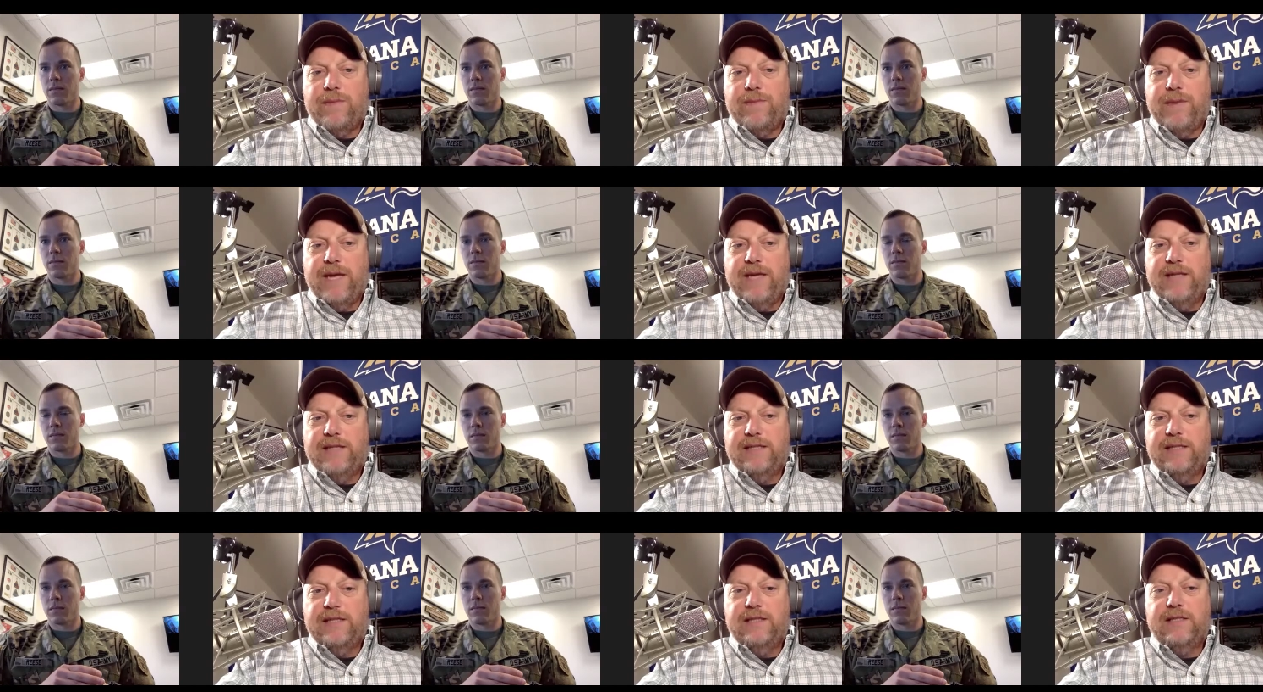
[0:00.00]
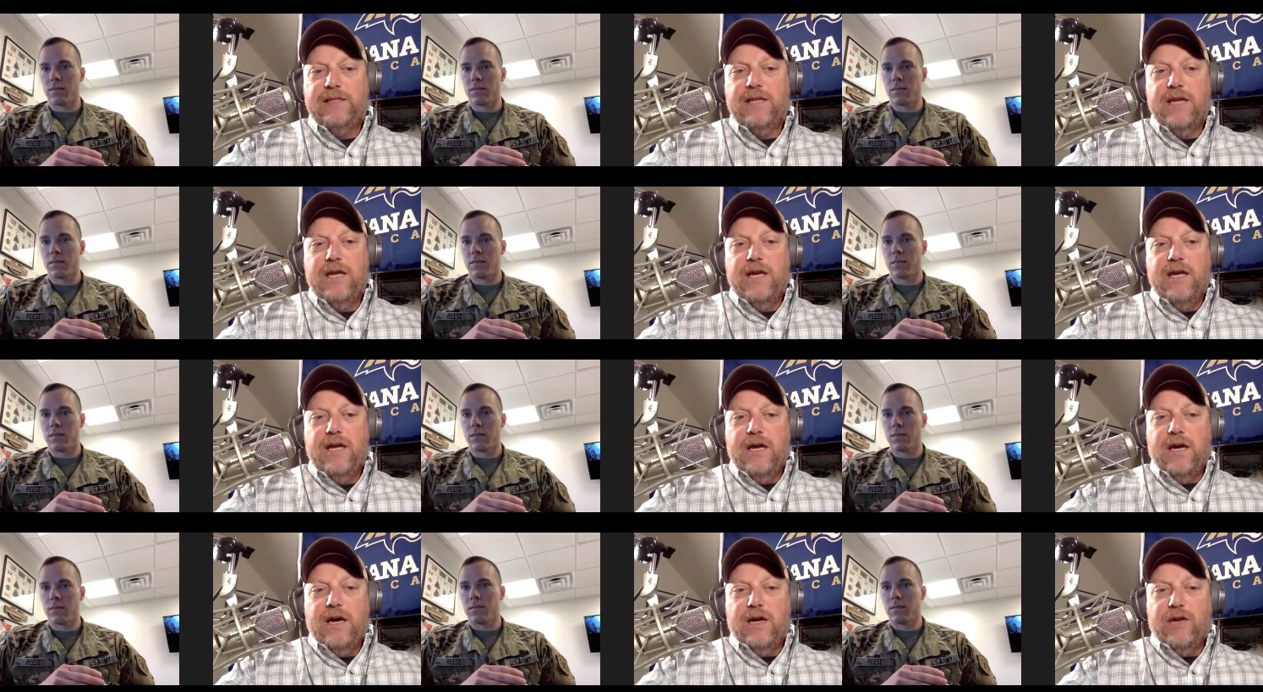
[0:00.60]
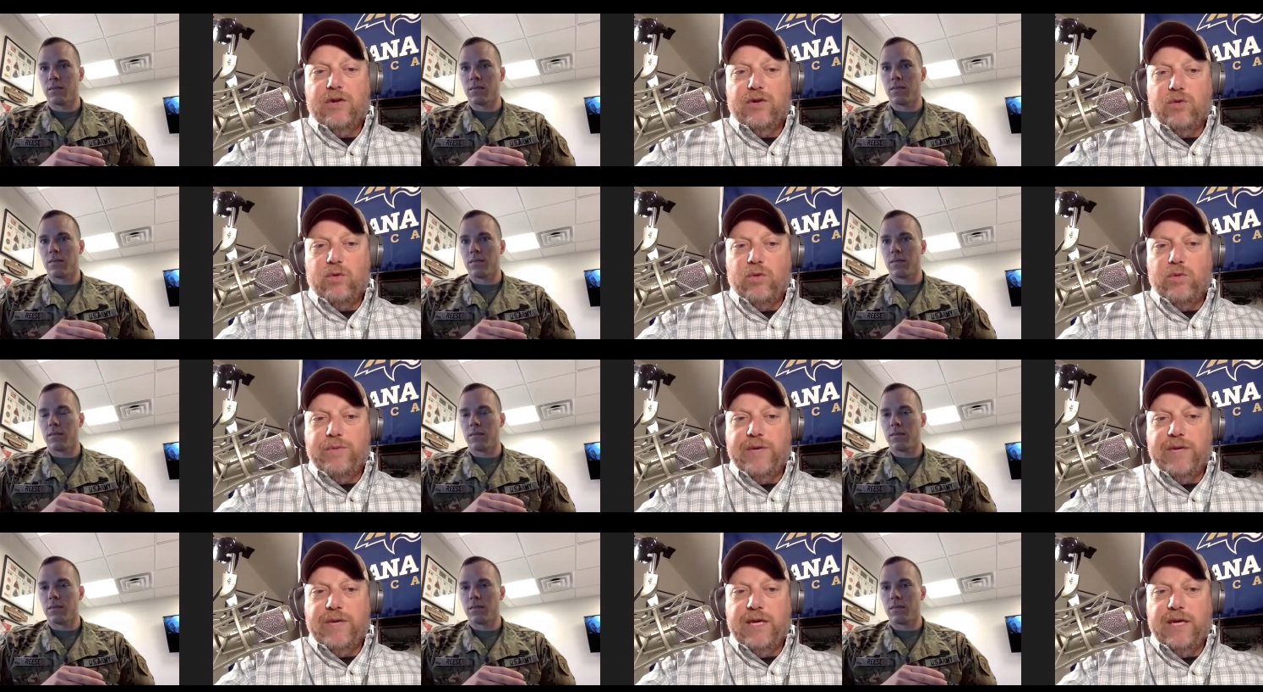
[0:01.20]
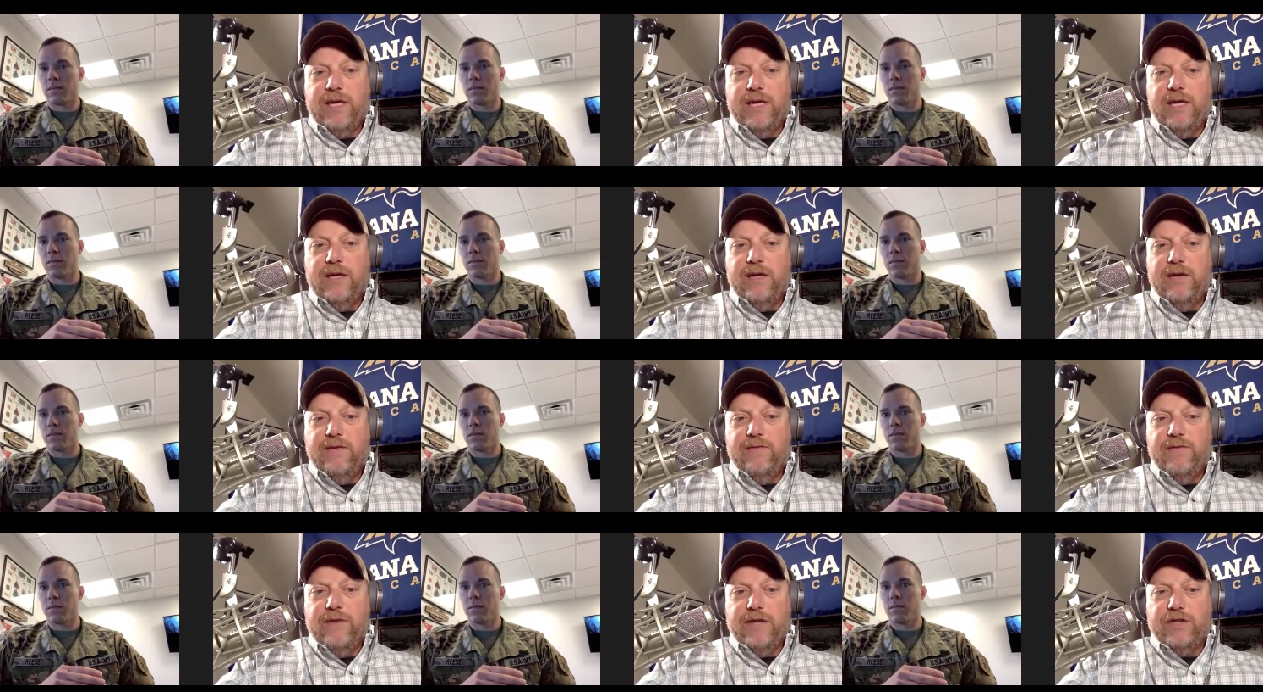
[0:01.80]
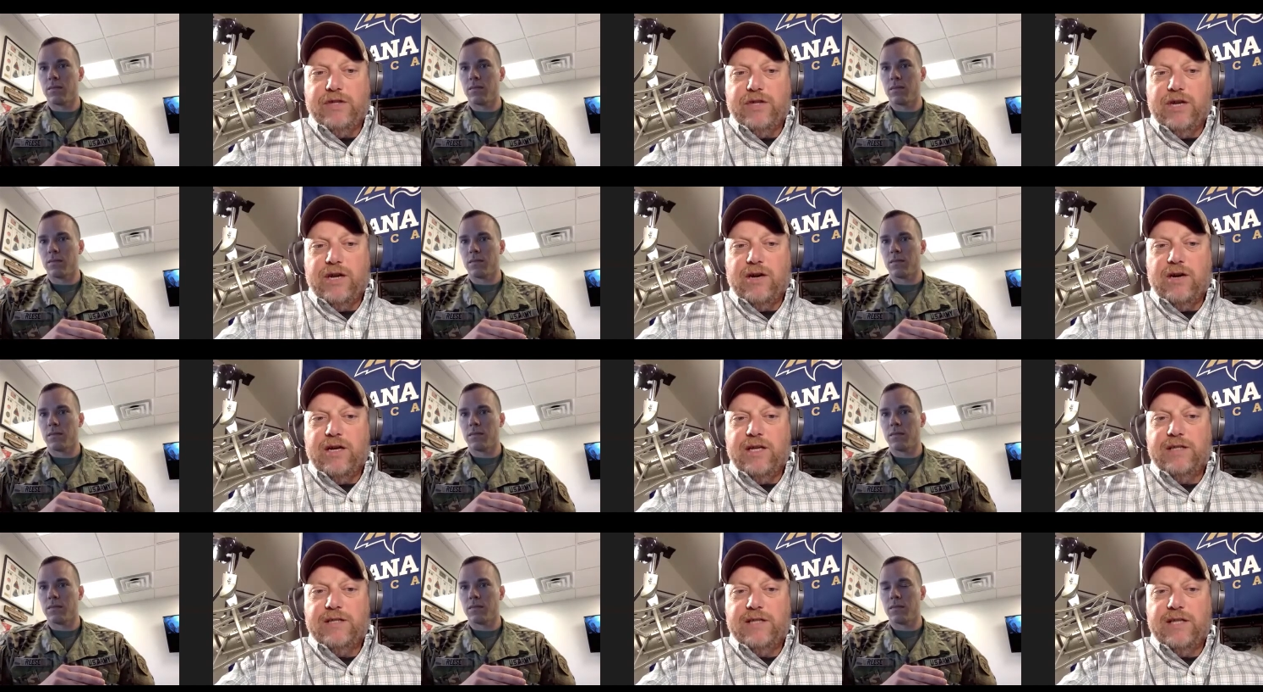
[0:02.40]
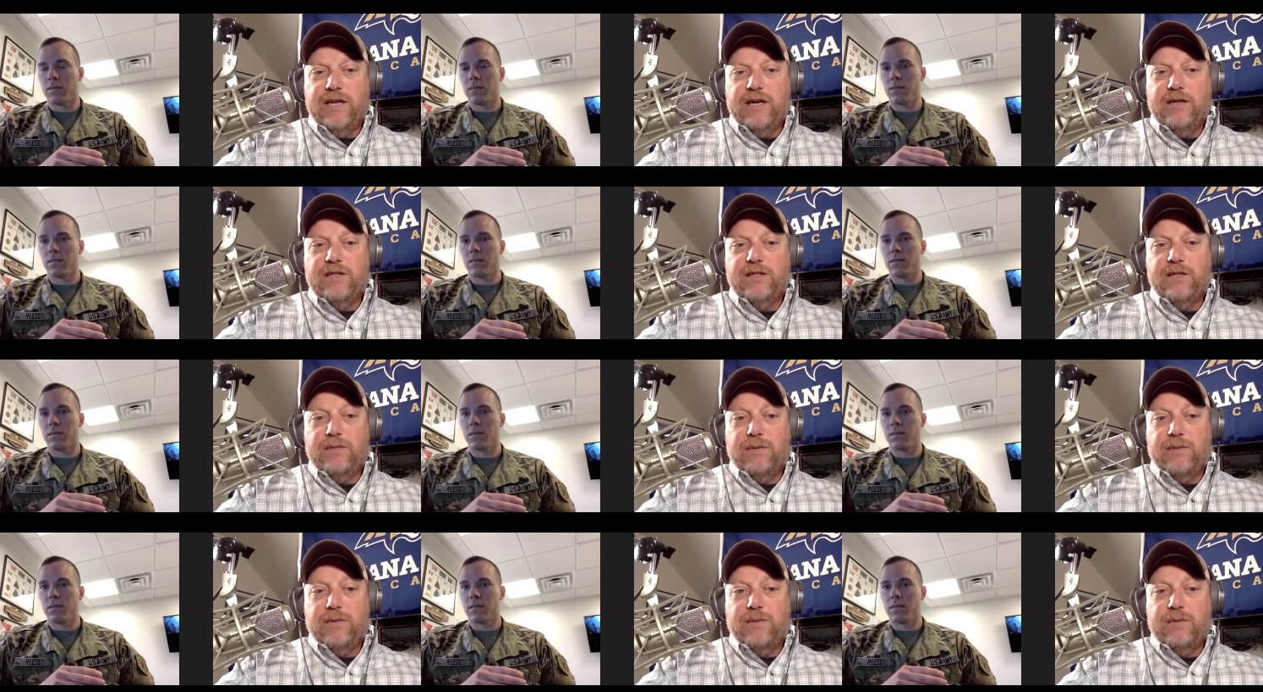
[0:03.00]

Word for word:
Speaker 1: bases uh, there will be veterinarians there to